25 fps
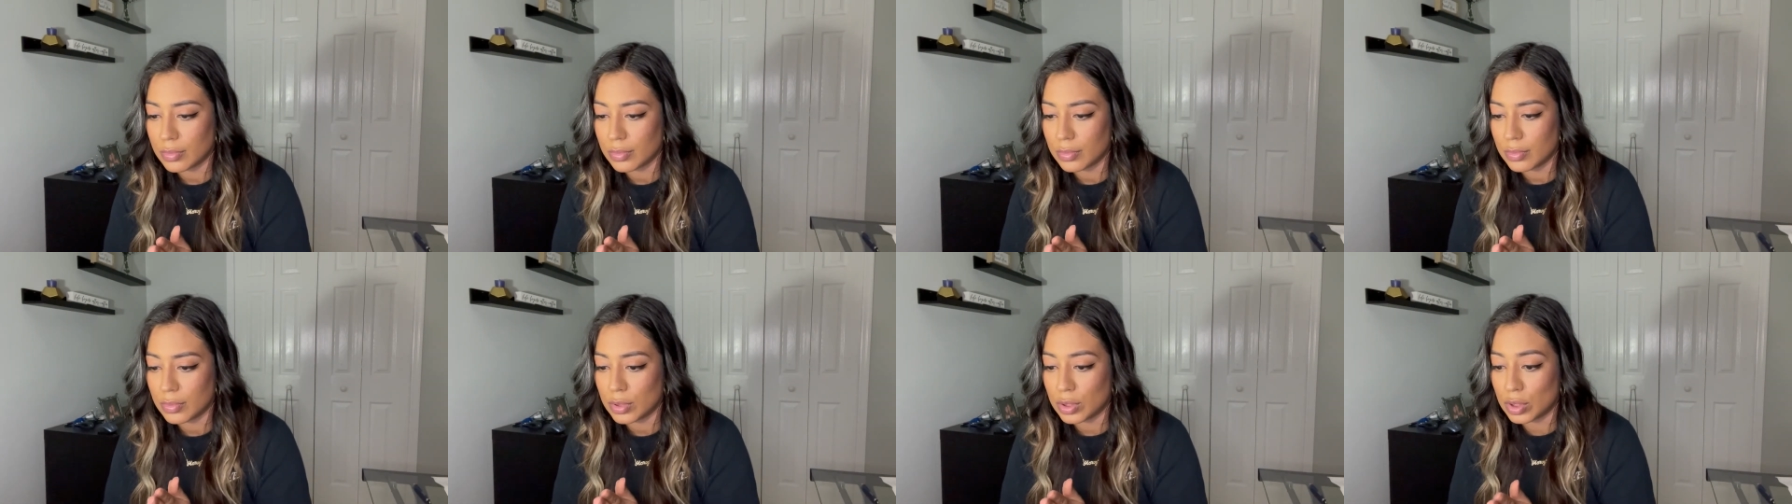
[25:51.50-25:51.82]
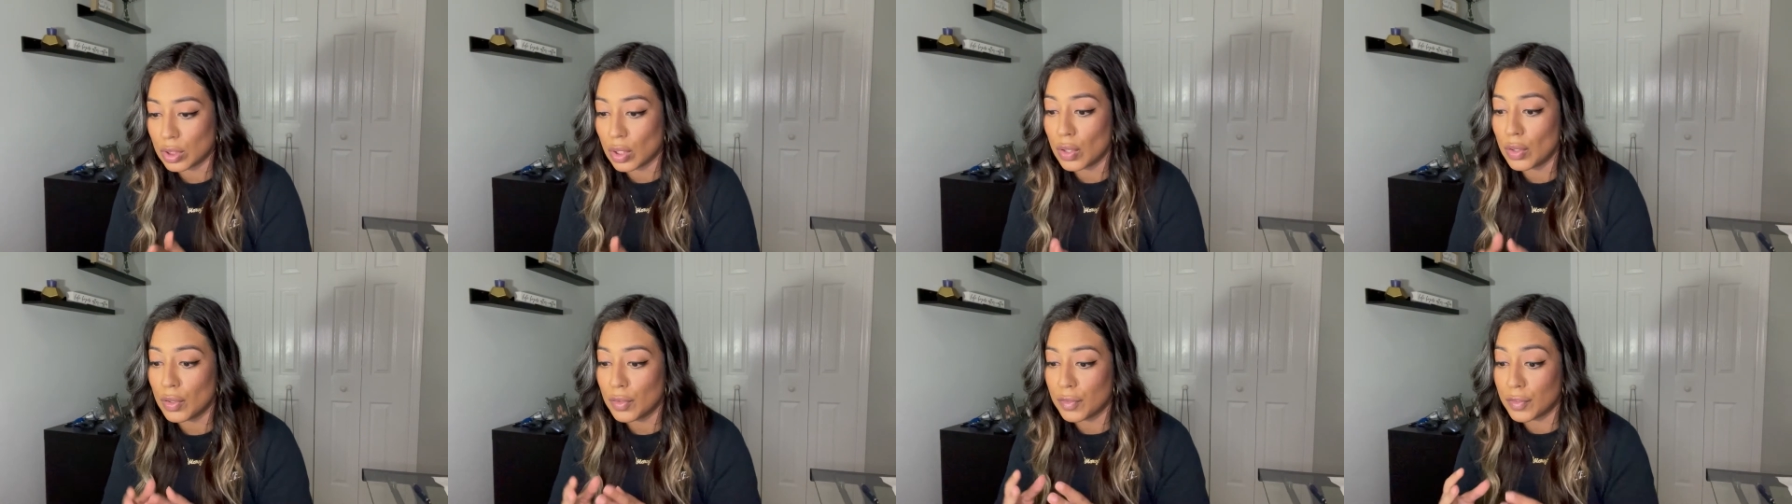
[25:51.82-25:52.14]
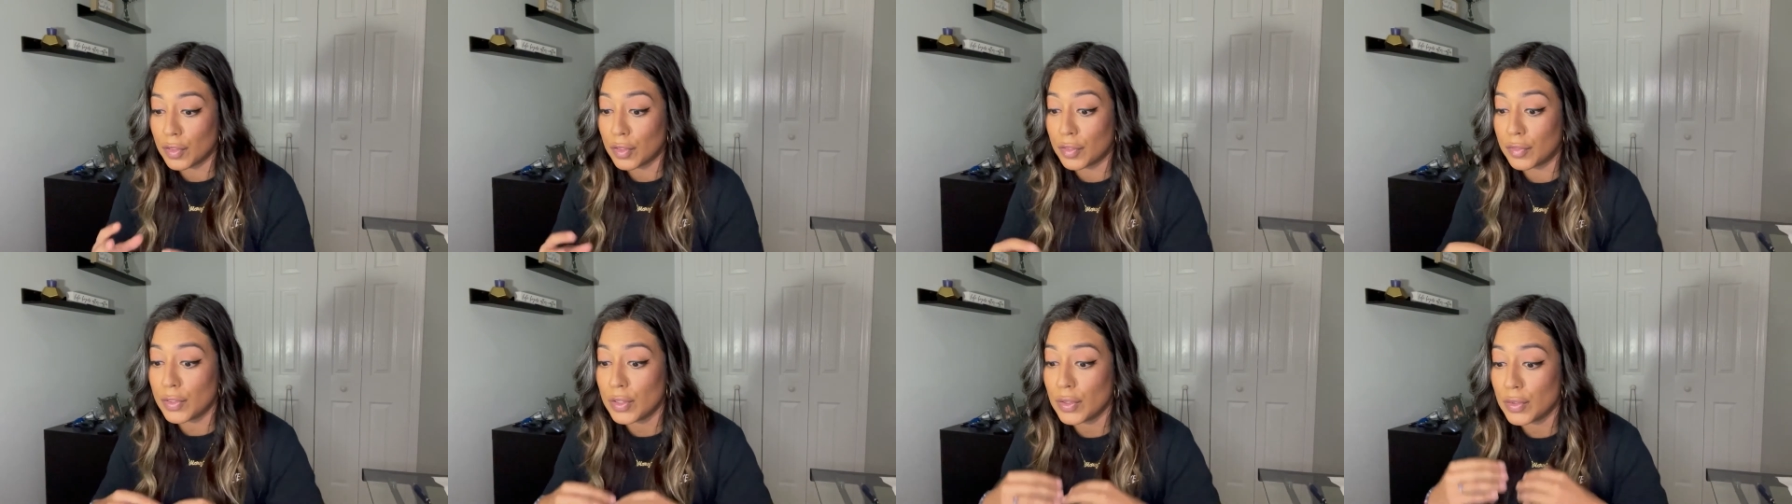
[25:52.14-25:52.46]
So
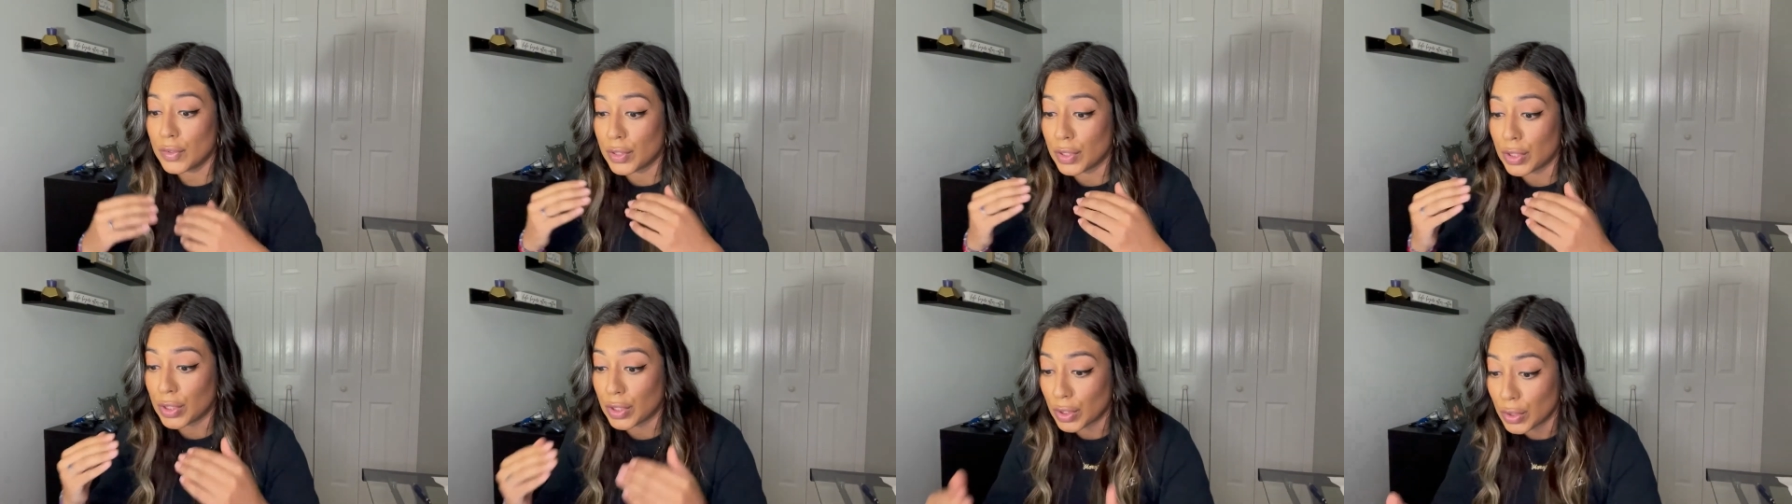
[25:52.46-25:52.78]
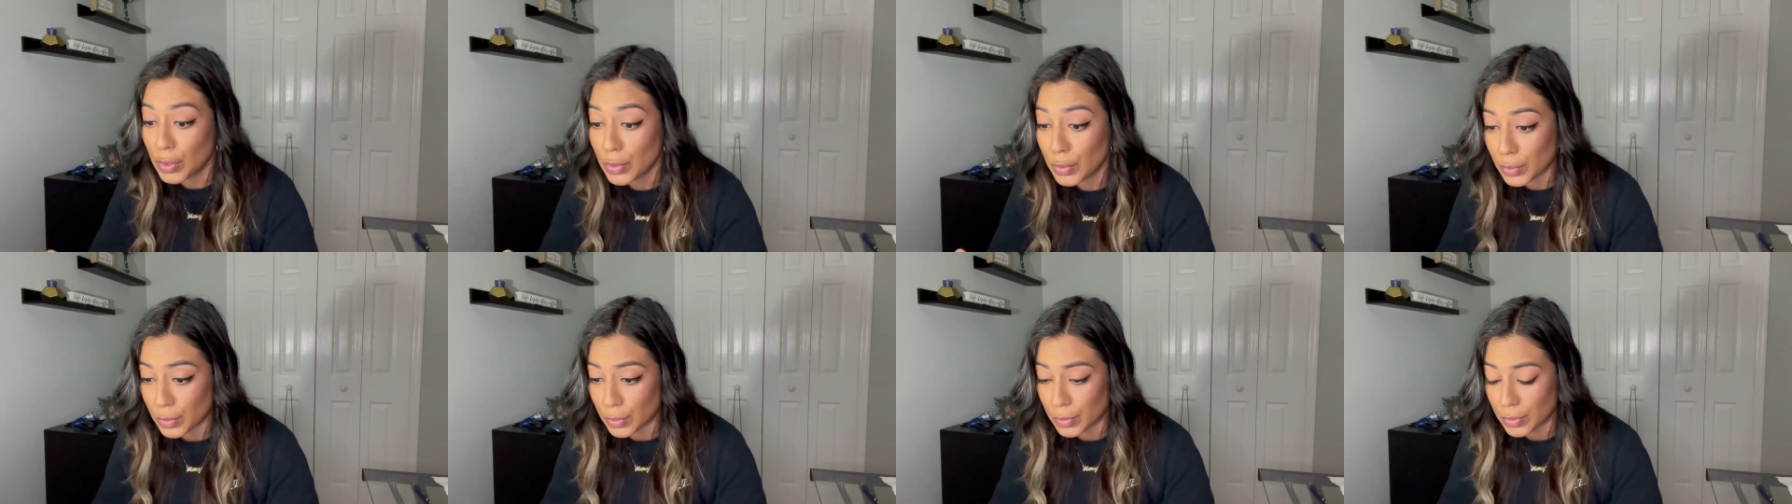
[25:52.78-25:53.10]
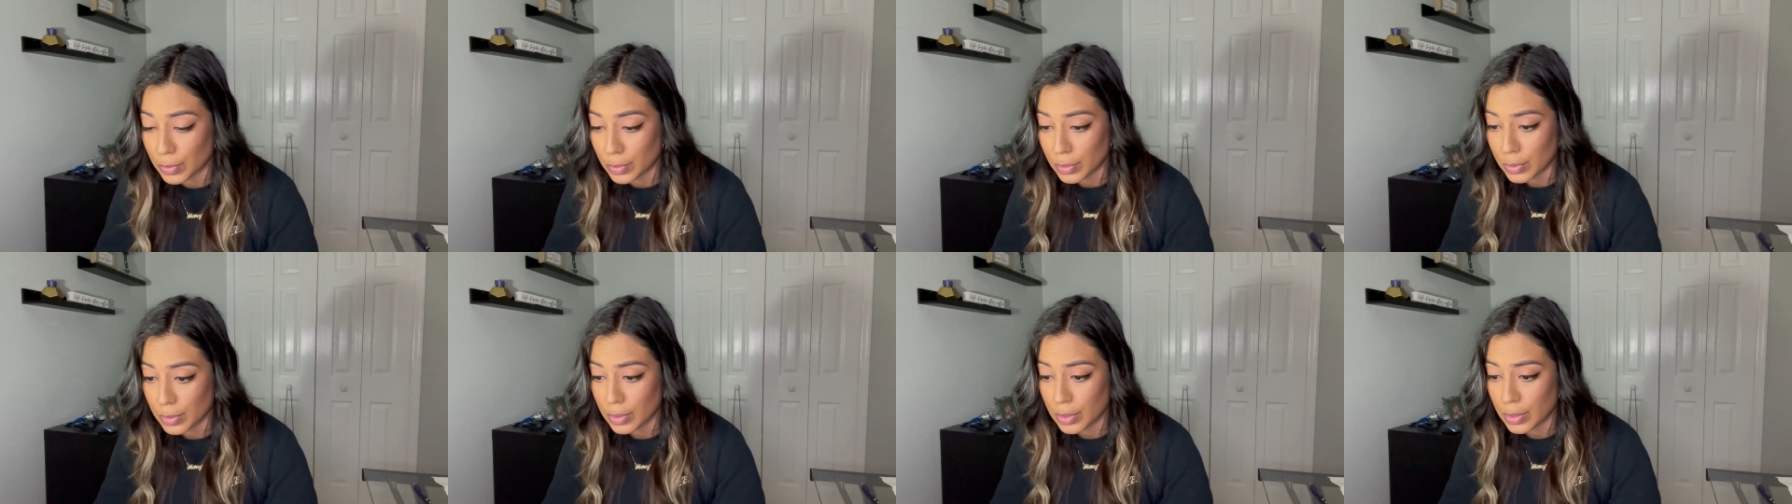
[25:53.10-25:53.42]
fulfill you.
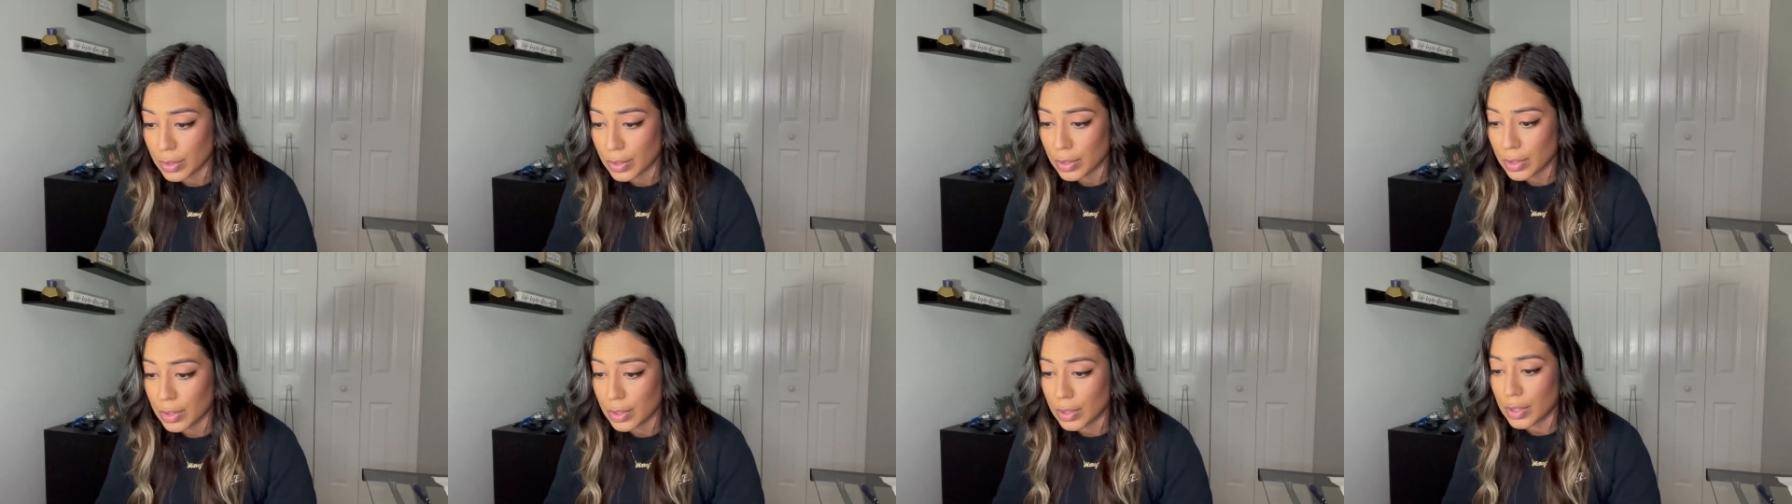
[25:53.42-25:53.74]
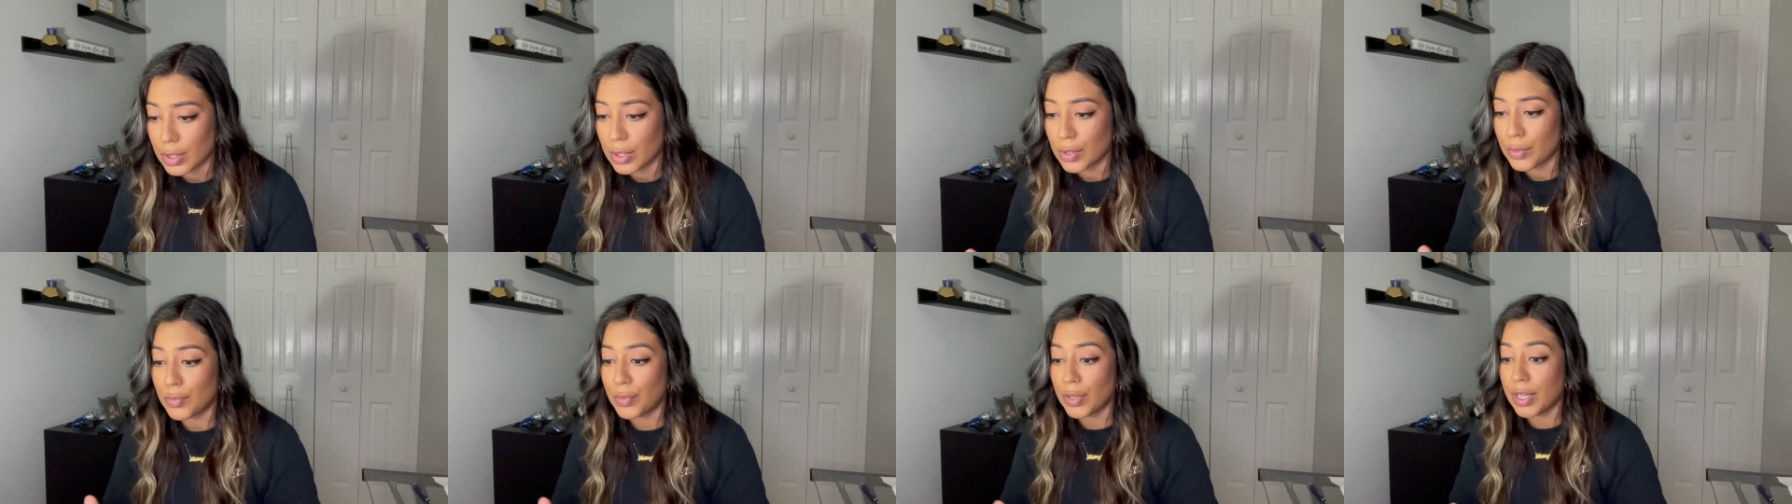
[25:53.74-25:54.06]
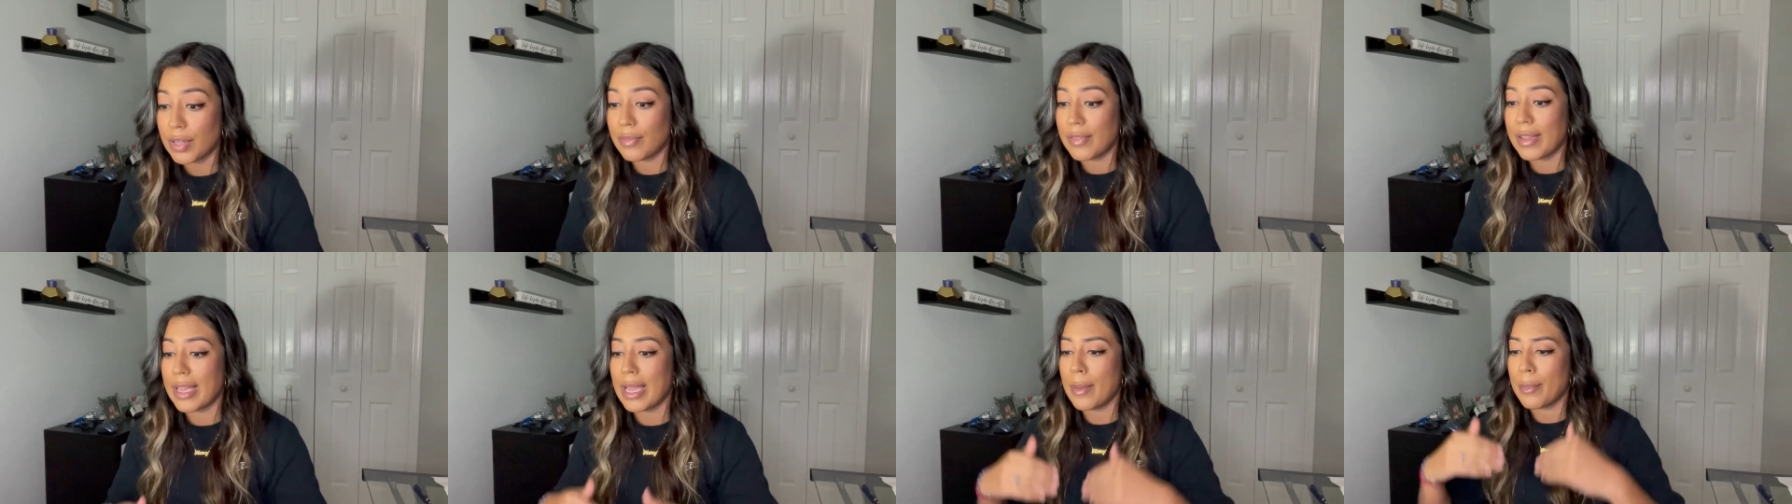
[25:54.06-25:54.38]

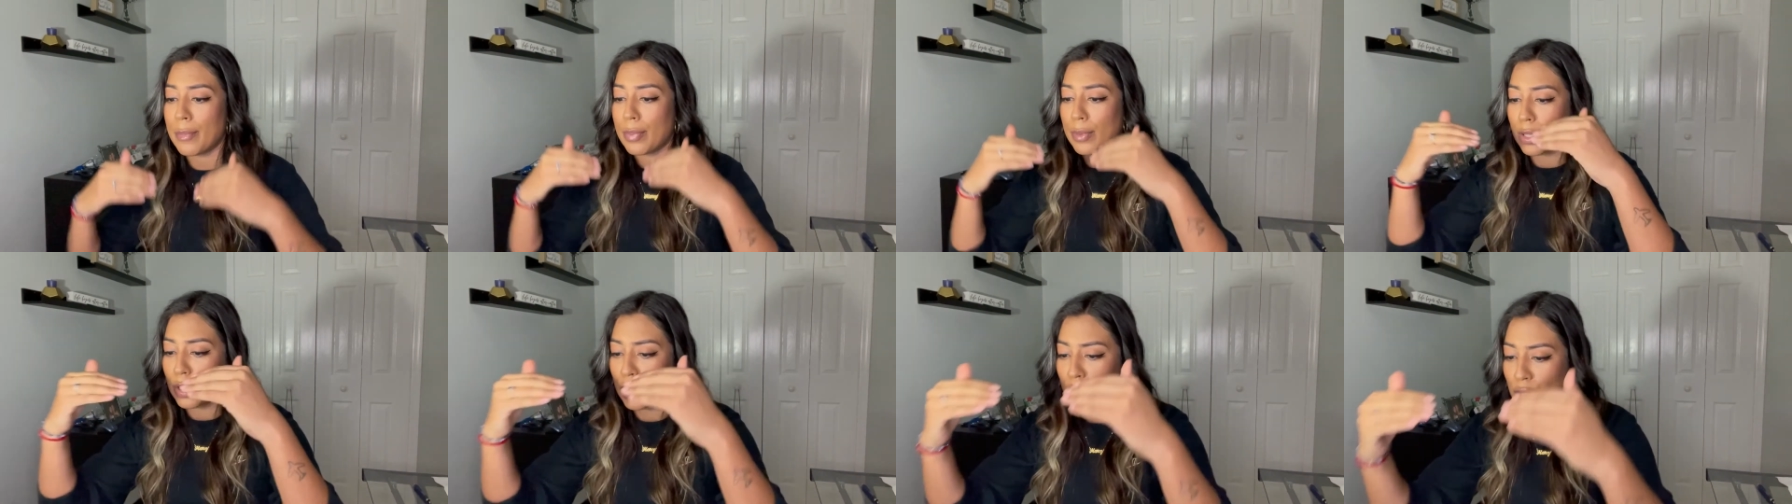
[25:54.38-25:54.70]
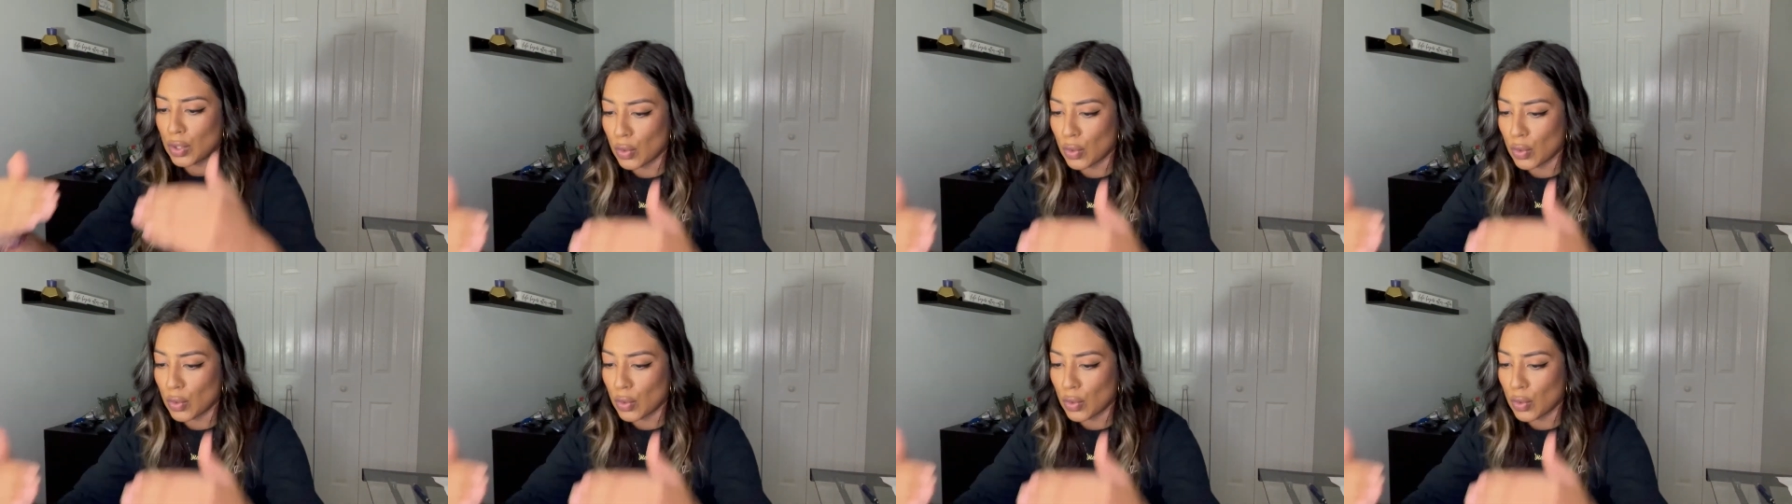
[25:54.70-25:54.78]
Revamp